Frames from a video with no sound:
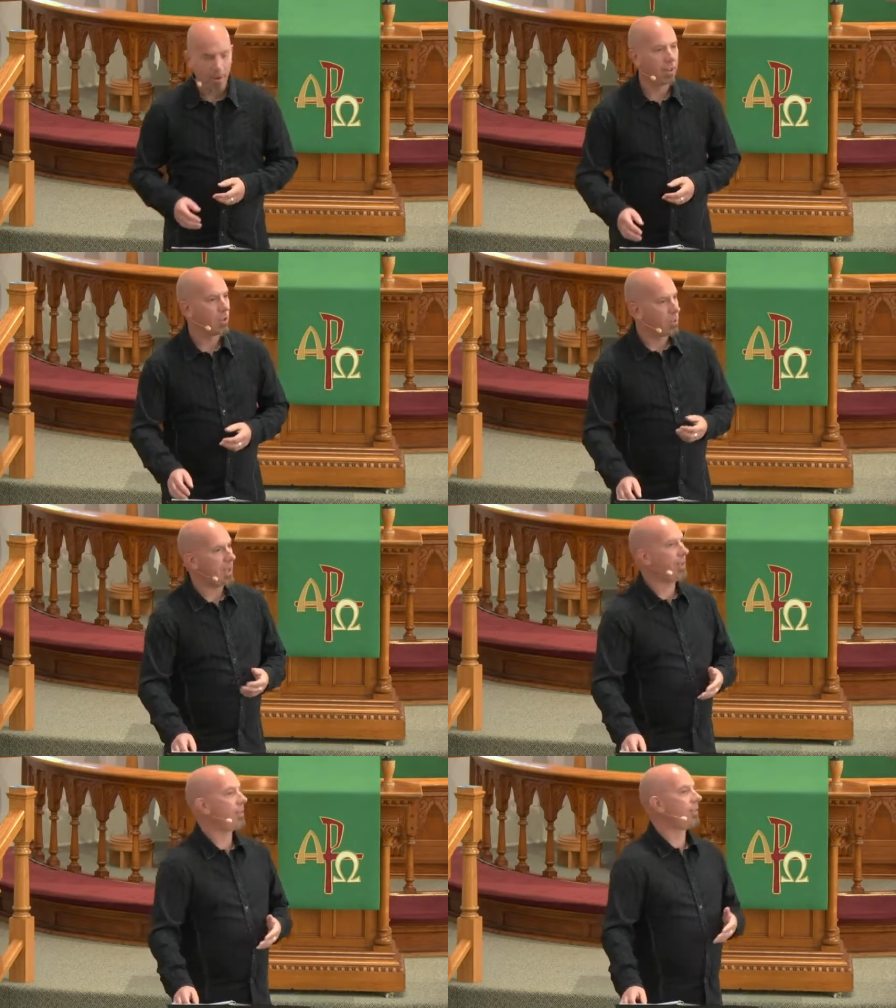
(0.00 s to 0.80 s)
In the
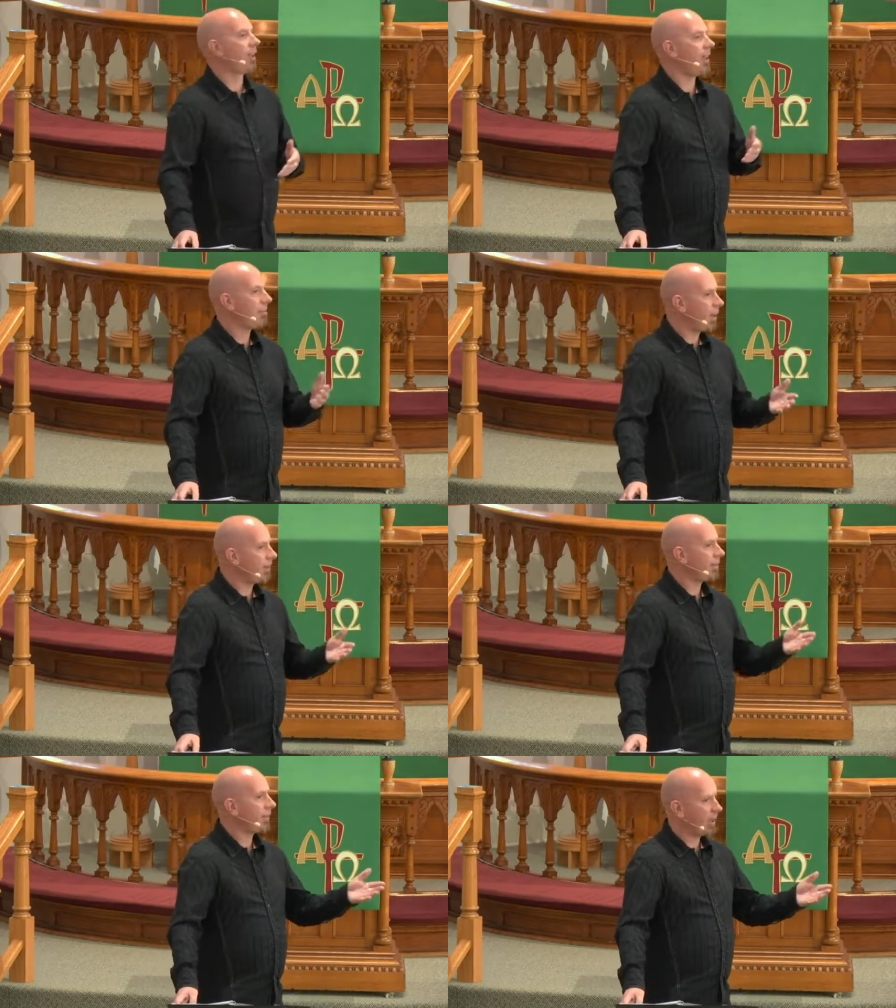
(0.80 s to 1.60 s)
weeks and
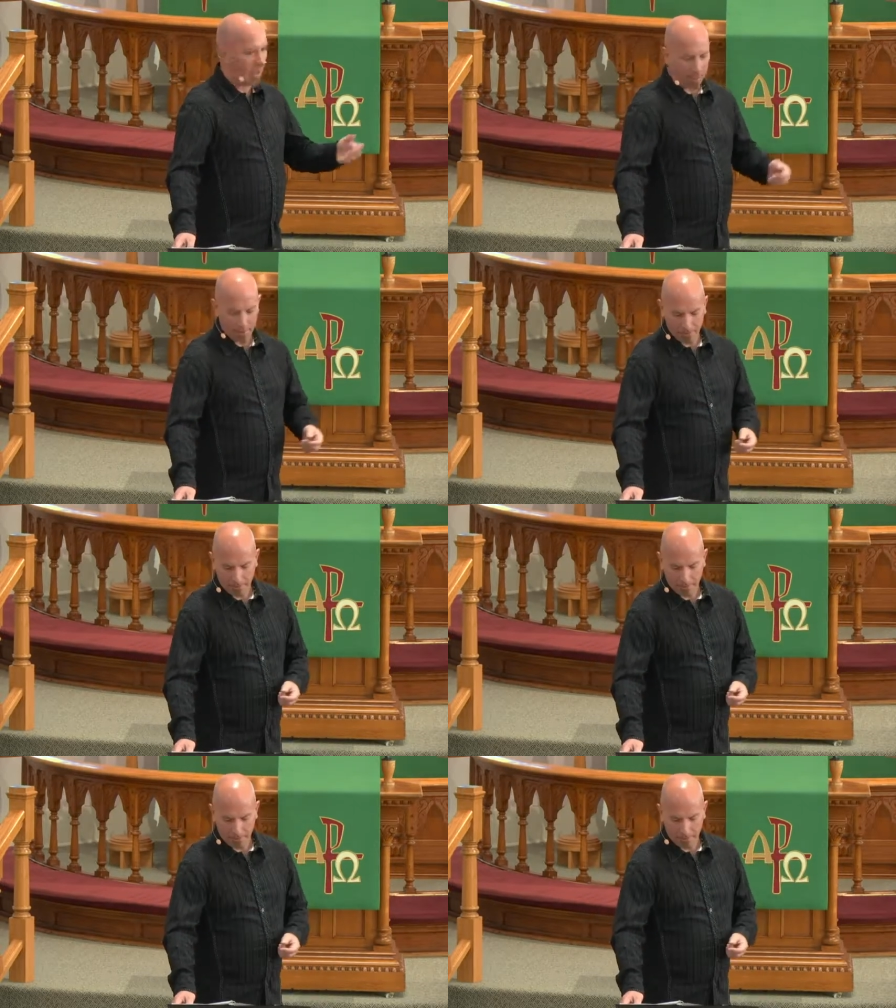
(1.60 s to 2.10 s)
months ahead,